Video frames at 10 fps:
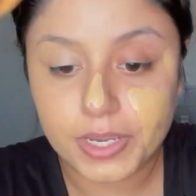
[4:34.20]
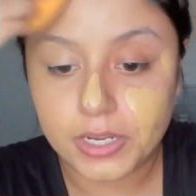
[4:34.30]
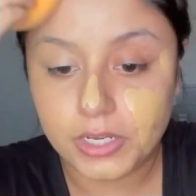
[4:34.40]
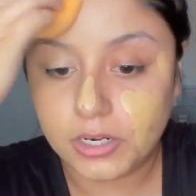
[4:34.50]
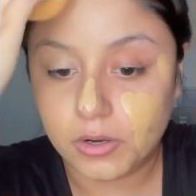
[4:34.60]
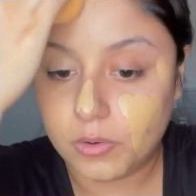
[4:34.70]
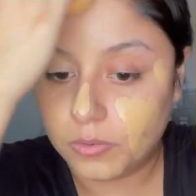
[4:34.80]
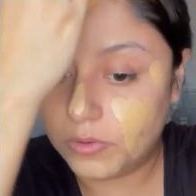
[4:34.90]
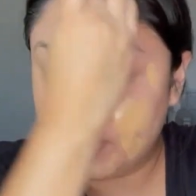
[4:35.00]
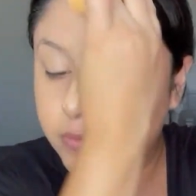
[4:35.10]
you
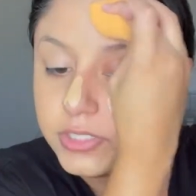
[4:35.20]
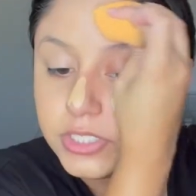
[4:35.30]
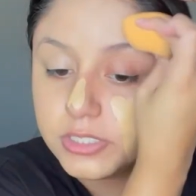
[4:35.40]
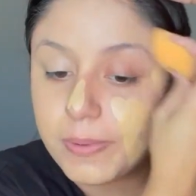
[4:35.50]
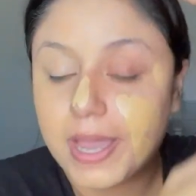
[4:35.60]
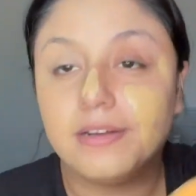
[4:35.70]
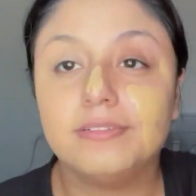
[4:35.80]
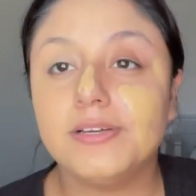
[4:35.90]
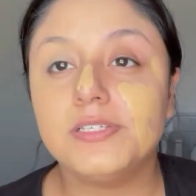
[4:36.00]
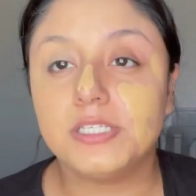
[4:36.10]
know, it was just bad.
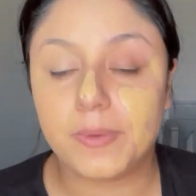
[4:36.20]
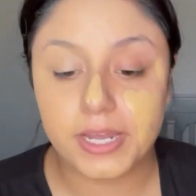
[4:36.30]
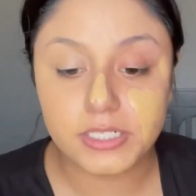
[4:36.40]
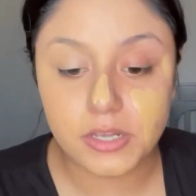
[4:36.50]
It was just bad.